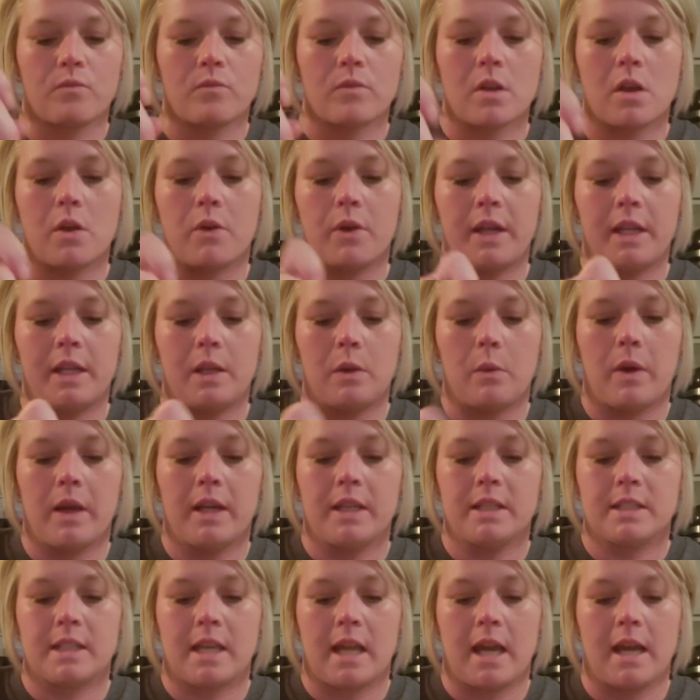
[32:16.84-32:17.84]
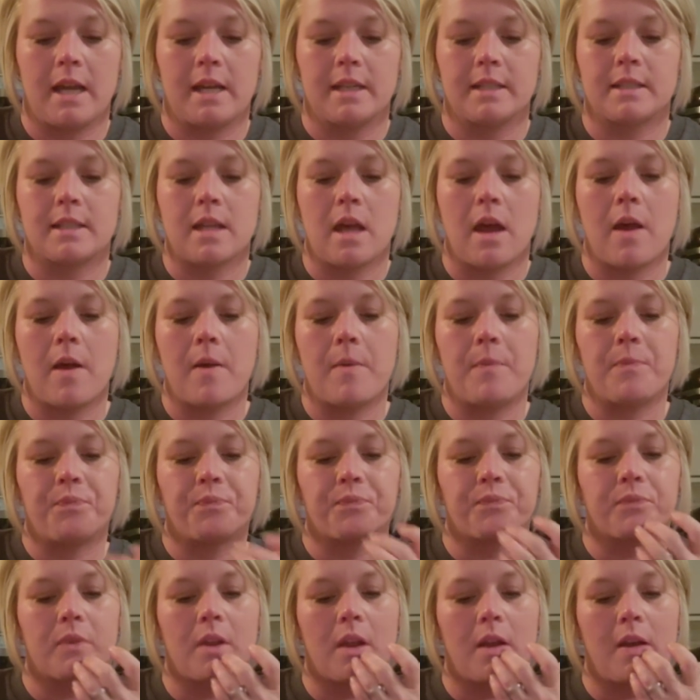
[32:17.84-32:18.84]
So anyways, guys,
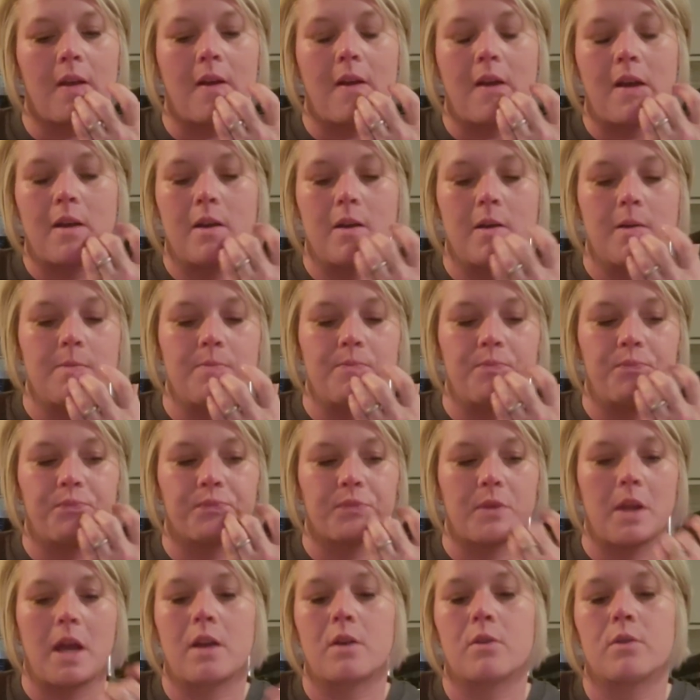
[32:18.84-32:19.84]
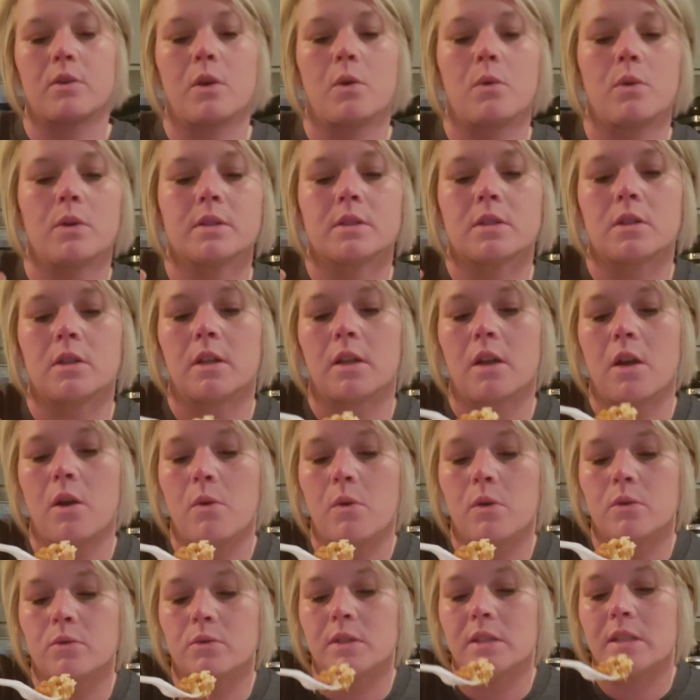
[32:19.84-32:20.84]
I don't know what's going to go
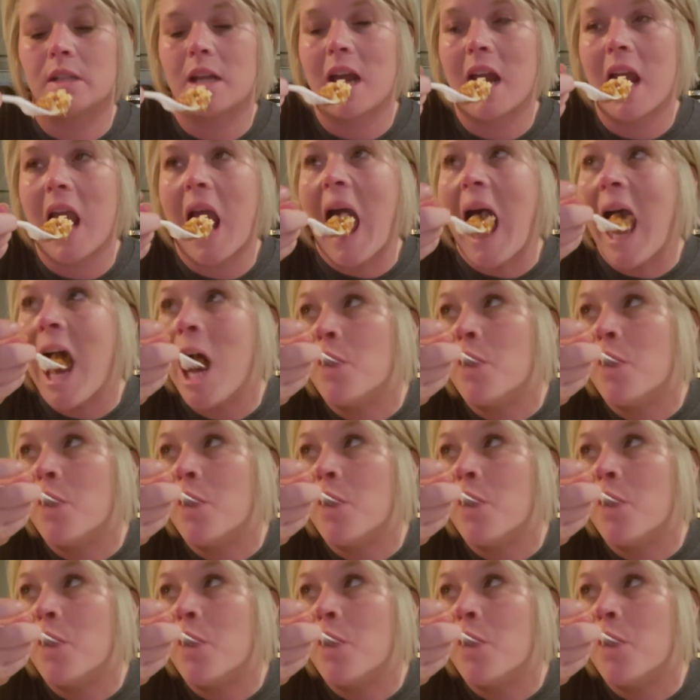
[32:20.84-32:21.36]
on tonight.